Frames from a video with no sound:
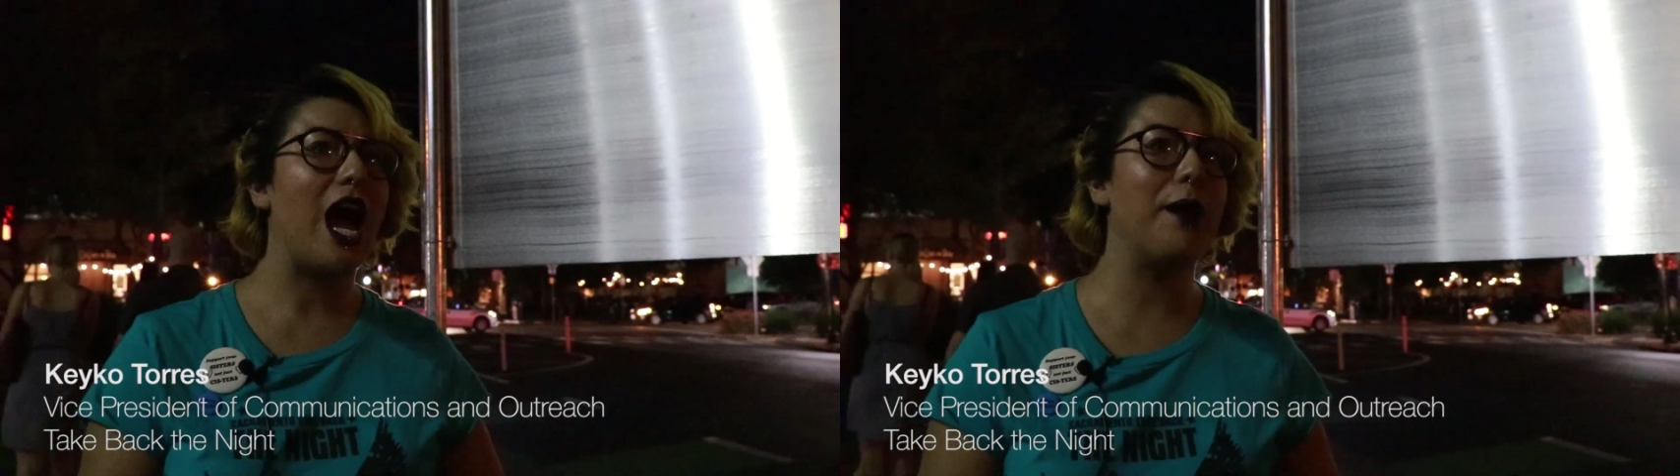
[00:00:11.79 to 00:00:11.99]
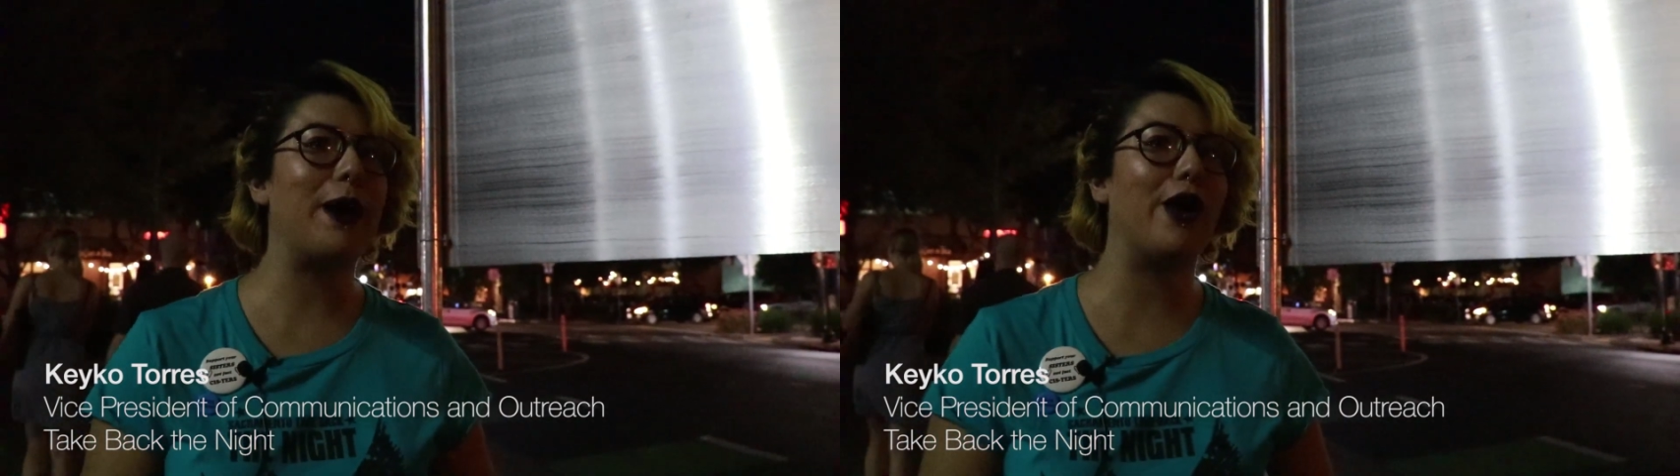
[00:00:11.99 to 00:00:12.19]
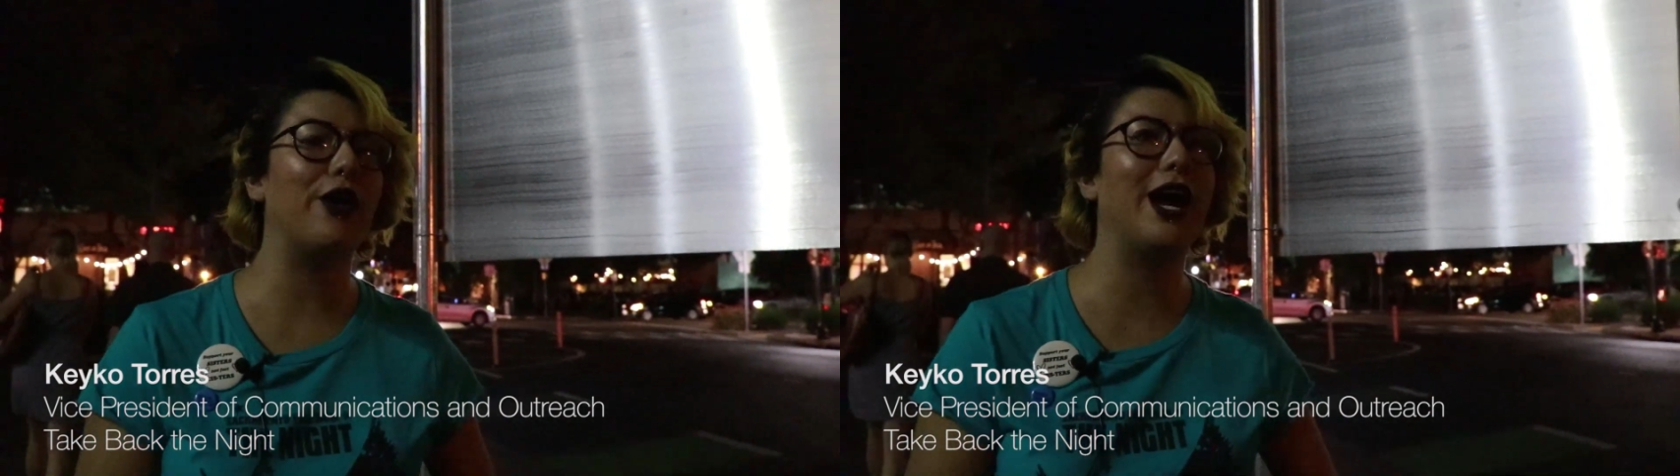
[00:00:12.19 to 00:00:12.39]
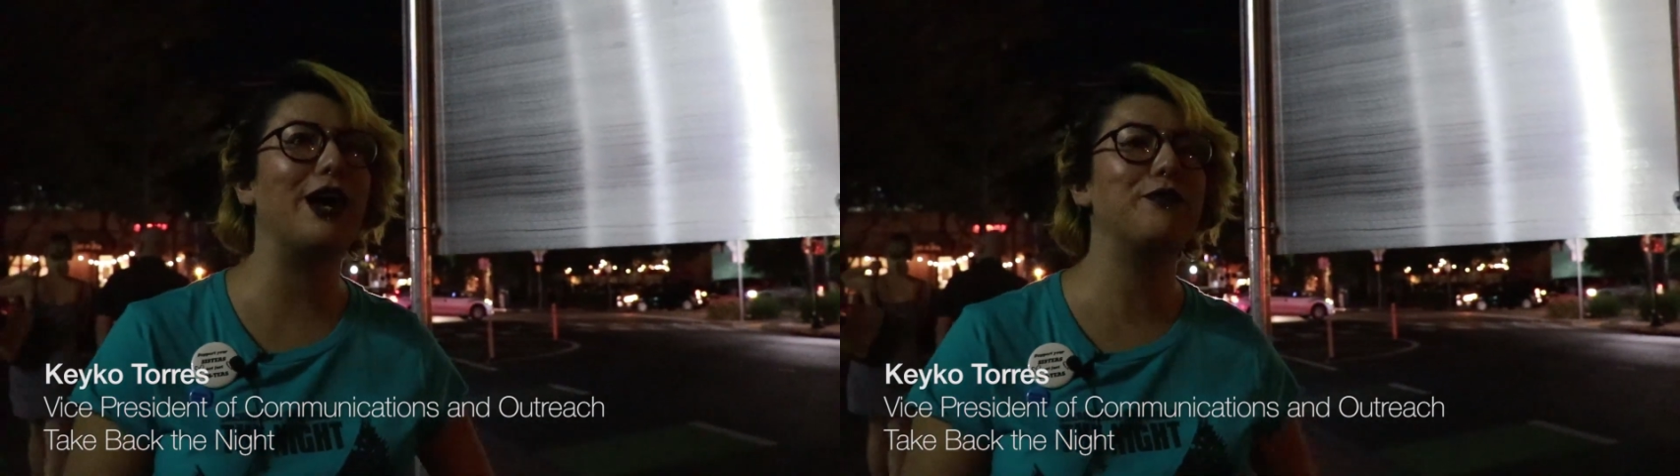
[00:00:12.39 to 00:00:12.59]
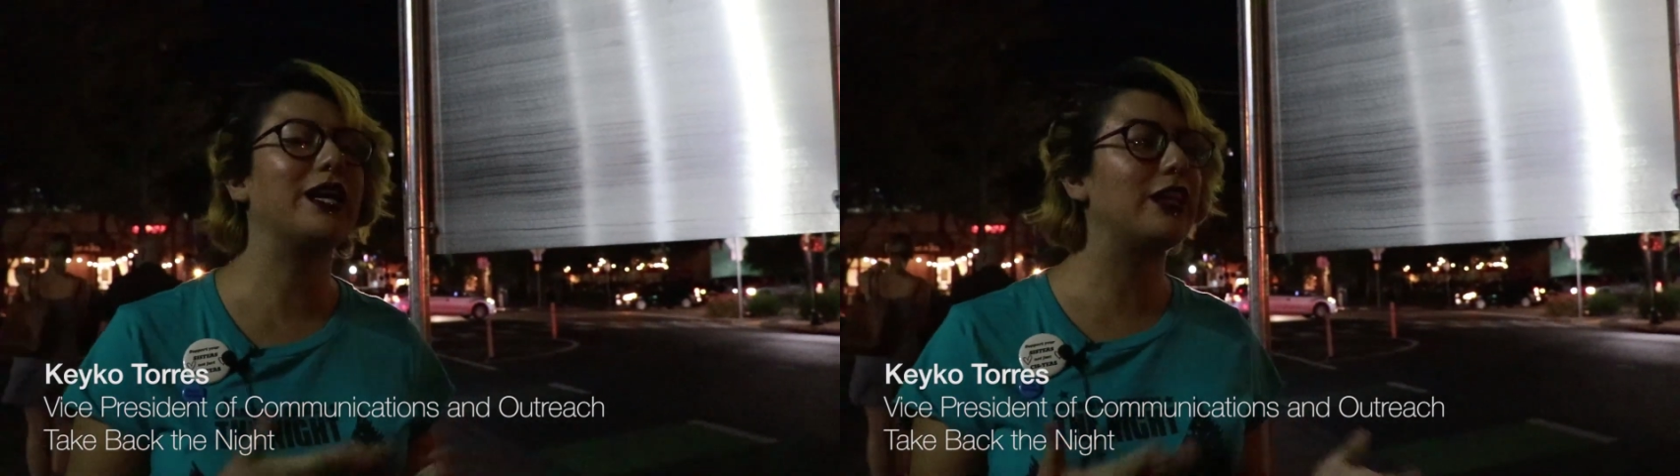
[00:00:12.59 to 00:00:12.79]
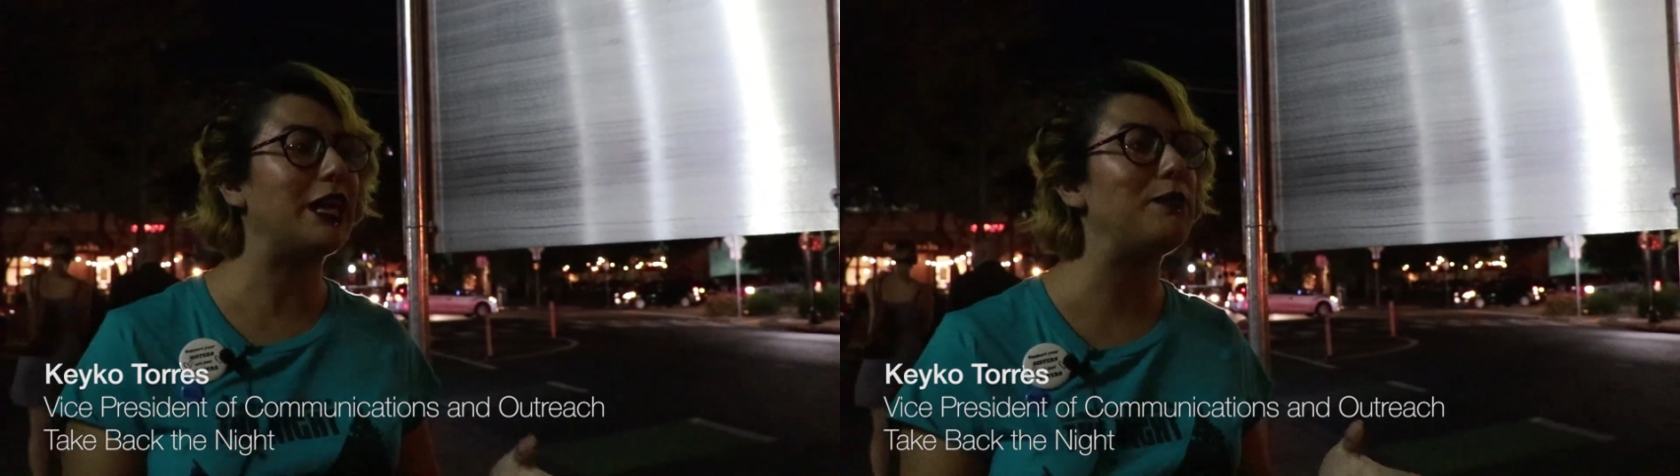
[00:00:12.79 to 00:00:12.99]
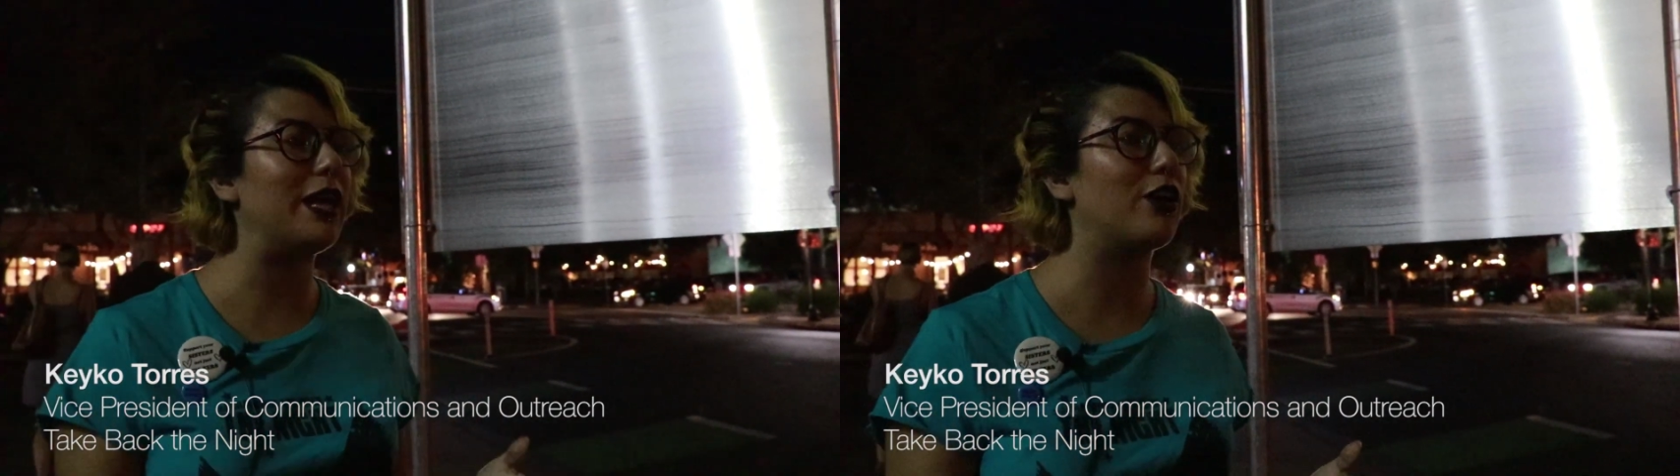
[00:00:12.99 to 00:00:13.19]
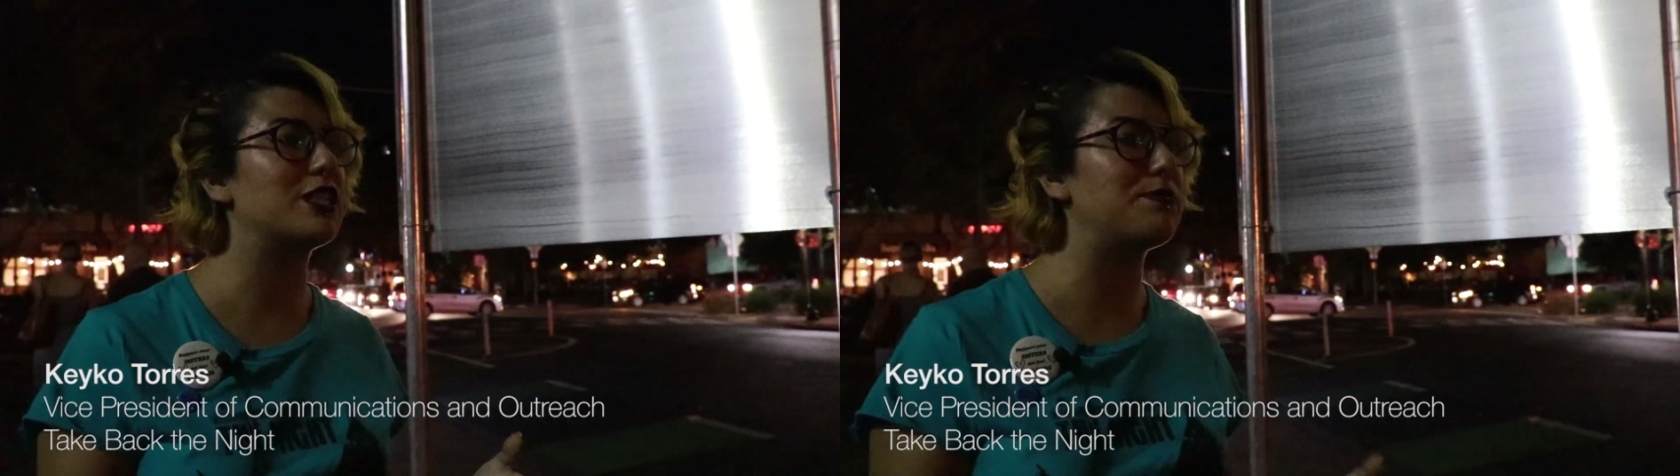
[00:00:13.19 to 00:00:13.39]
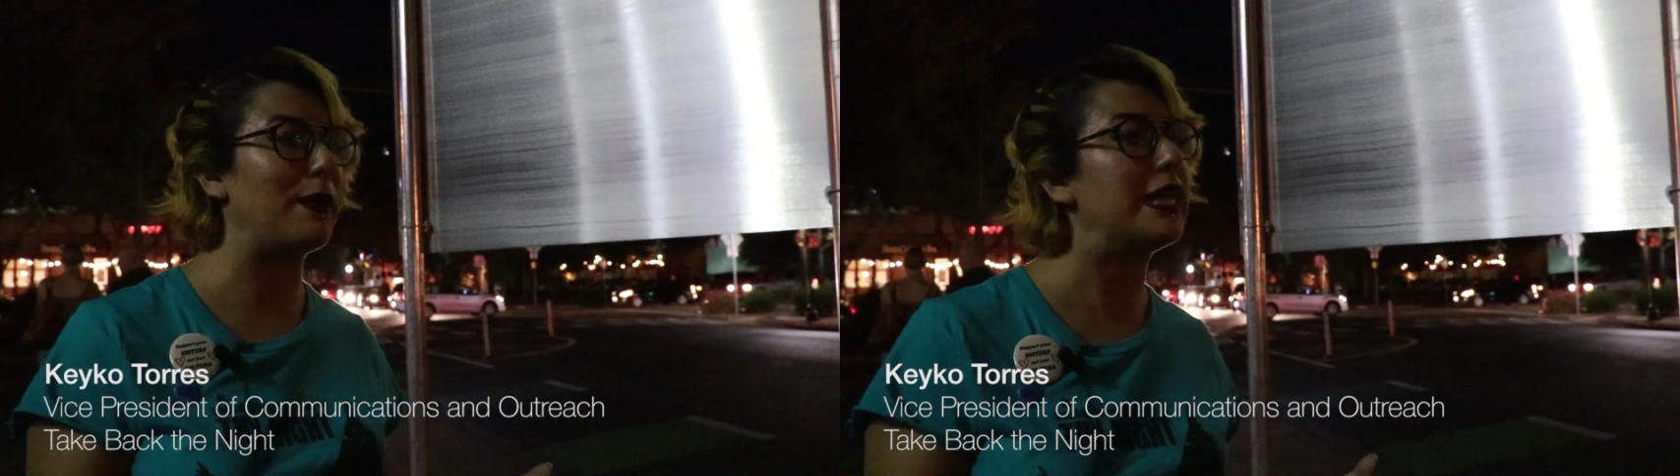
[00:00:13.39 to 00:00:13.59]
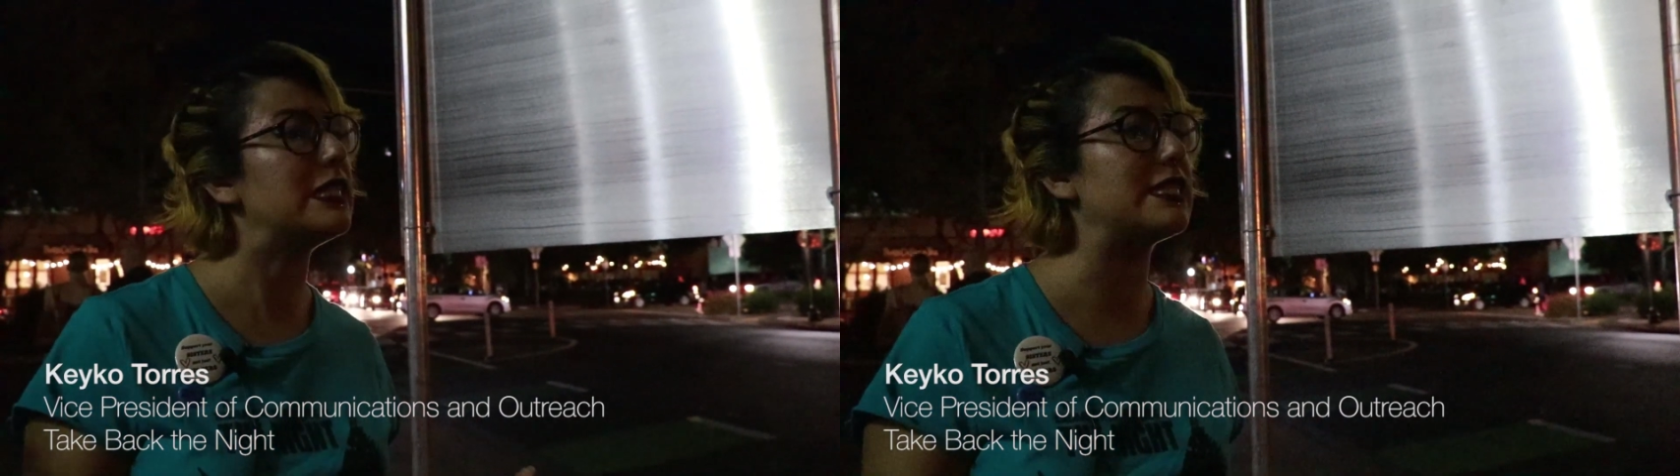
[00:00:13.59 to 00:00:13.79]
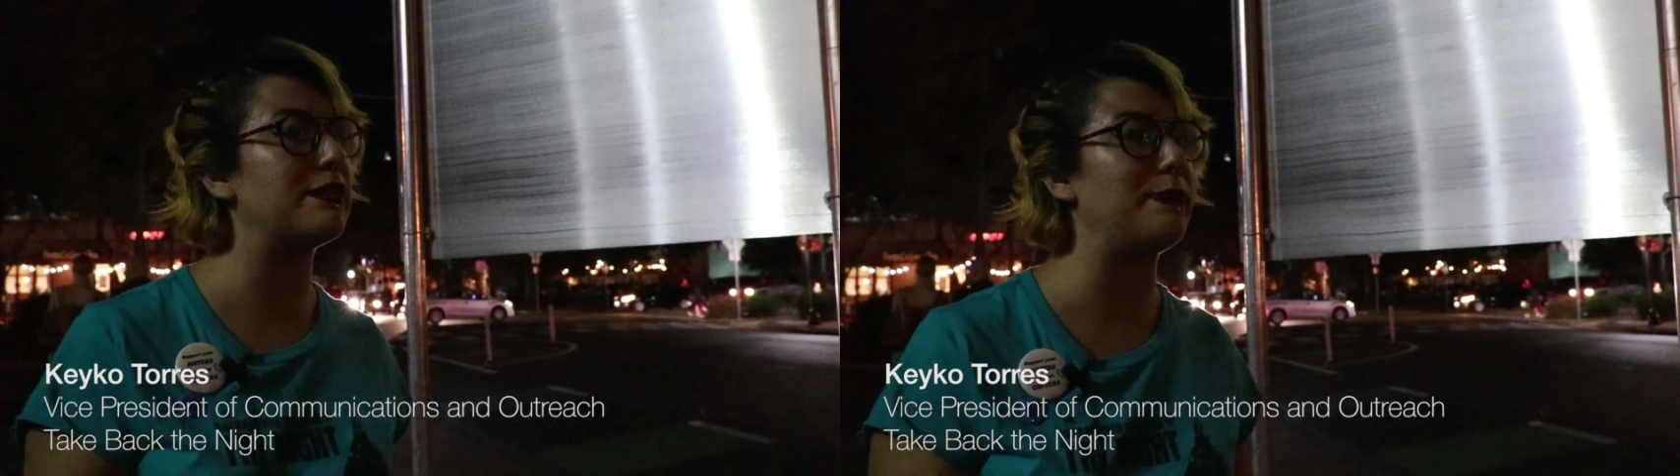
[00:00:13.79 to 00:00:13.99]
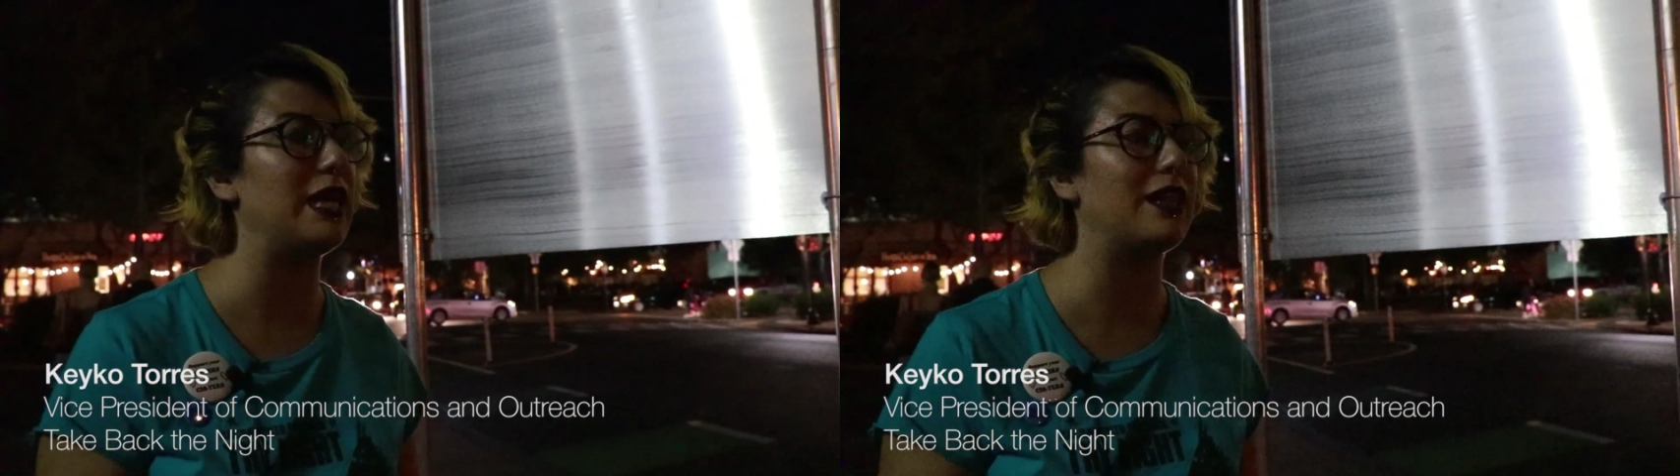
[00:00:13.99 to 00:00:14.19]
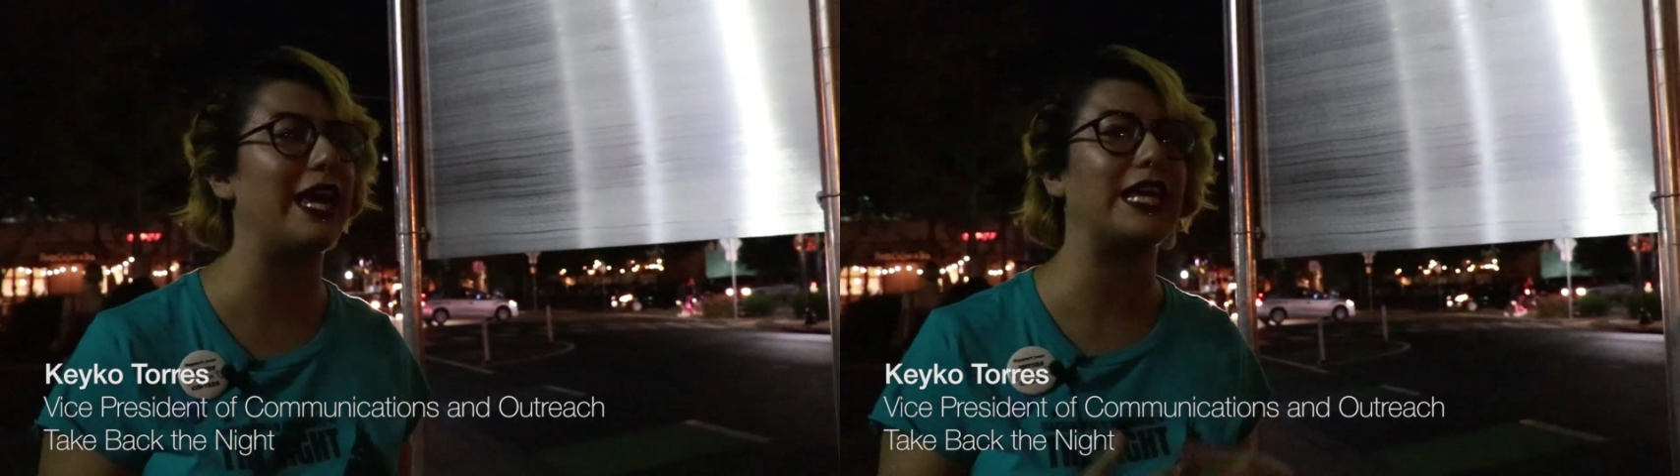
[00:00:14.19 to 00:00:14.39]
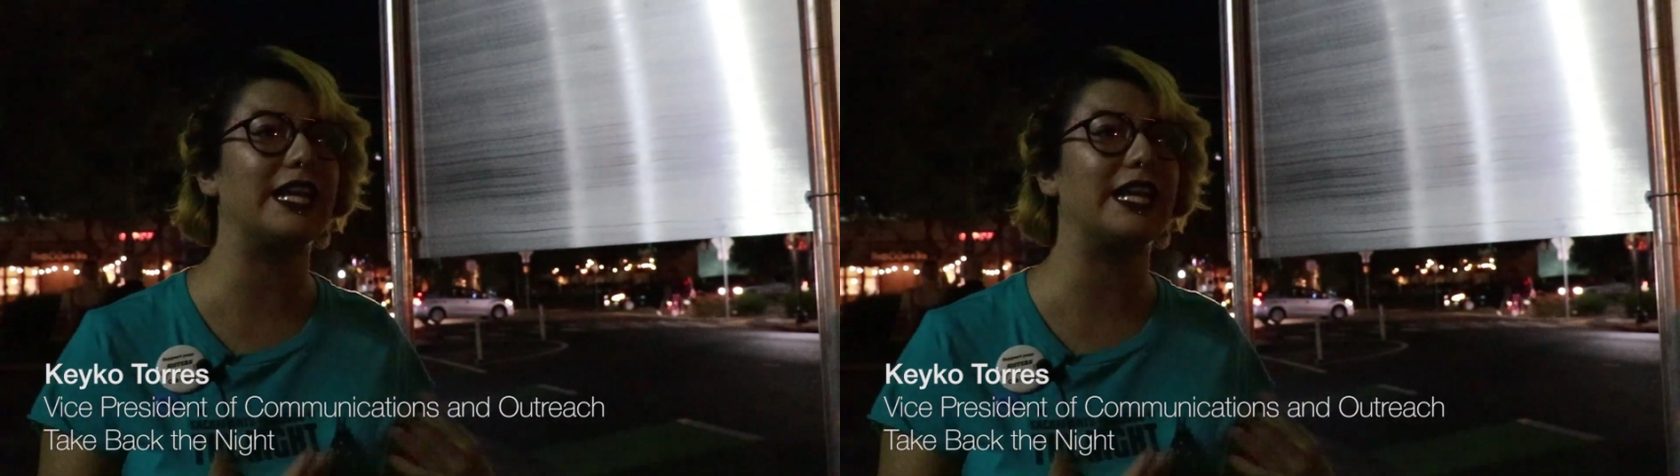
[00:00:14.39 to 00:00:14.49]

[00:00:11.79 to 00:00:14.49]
about uh, reclaiming our space and being like,